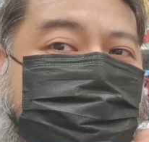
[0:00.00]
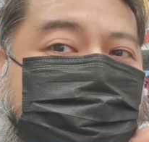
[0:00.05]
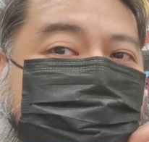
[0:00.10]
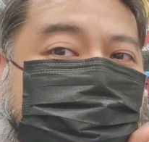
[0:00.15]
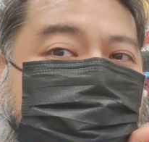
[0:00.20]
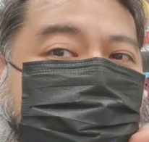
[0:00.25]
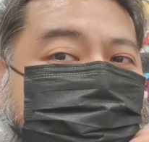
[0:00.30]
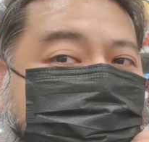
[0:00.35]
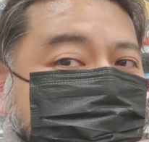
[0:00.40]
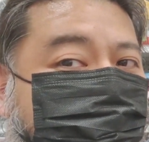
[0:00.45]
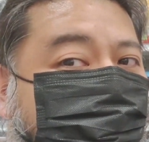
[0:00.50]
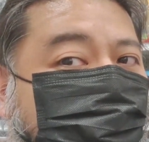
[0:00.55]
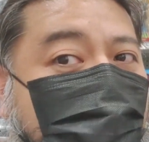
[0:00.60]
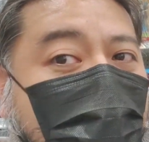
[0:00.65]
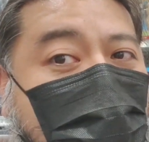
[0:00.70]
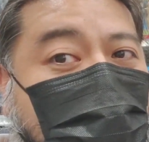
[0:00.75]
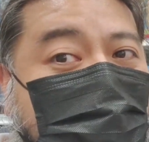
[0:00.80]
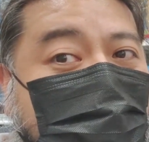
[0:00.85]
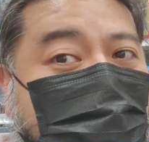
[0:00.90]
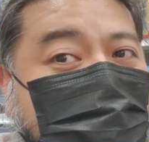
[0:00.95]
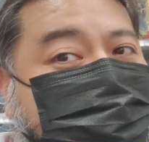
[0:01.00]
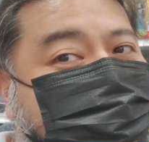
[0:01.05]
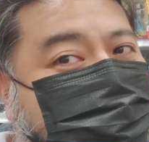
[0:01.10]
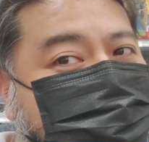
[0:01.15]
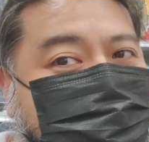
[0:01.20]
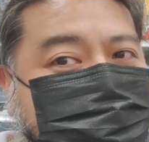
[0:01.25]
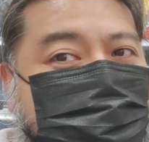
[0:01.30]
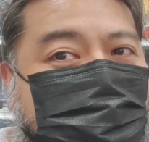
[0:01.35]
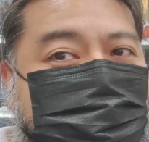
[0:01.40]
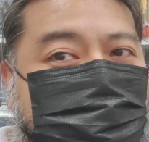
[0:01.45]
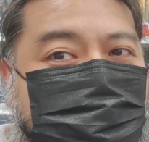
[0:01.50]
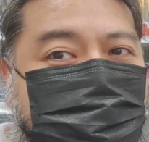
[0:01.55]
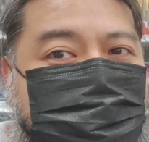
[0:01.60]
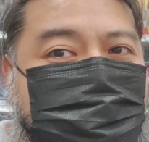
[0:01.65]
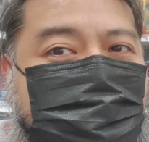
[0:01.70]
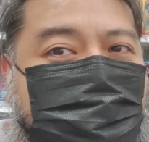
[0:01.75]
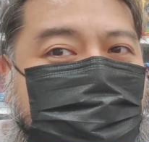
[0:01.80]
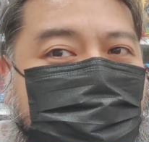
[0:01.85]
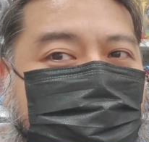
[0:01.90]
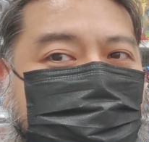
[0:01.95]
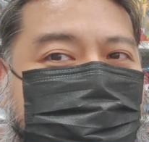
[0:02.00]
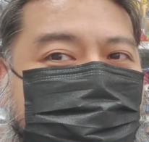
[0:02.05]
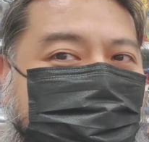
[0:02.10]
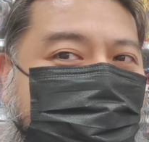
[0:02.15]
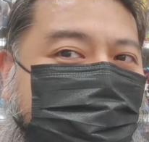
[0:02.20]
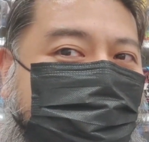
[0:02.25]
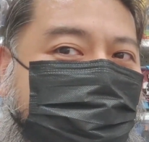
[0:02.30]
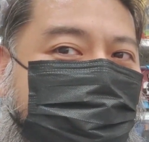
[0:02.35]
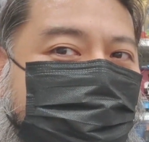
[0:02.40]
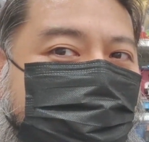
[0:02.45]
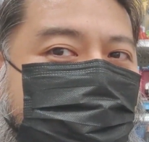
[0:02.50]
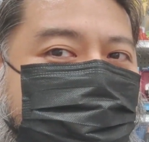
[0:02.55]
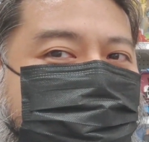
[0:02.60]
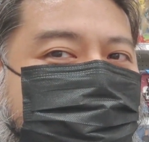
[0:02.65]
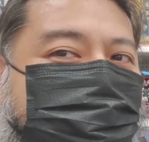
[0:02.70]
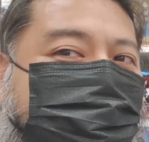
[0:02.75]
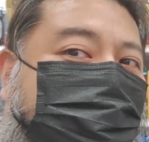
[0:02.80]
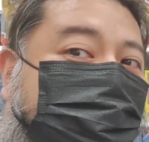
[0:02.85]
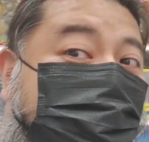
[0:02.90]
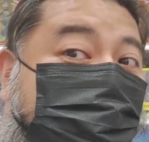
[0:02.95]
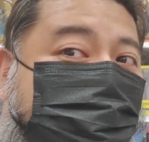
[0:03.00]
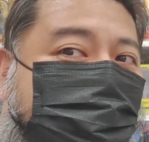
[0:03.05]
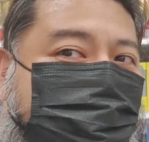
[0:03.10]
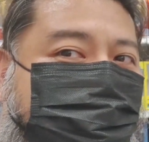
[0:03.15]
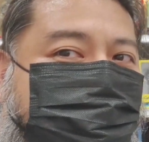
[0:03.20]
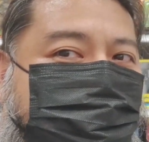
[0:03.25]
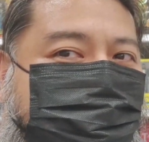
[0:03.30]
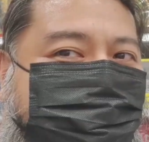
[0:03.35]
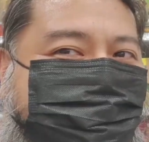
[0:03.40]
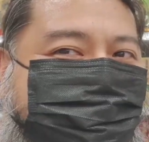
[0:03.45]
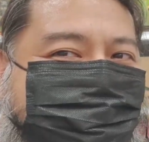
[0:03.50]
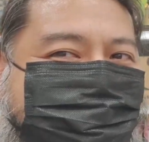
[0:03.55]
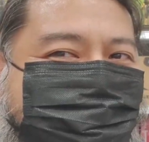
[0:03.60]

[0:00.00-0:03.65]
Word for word: see me, don't be shy. Just bump in and say hi. All right, guys. I'm getting back to it.